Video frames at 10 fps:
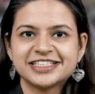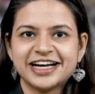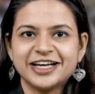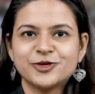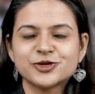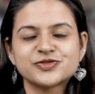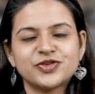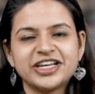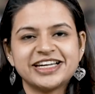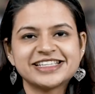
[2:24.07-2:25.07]
Dialogues for
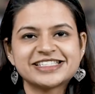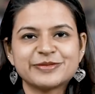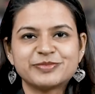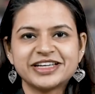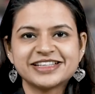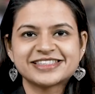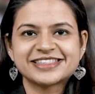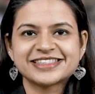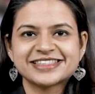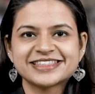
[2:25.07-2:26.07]
latest
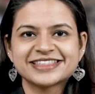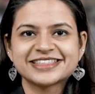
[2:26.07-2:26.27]
updates.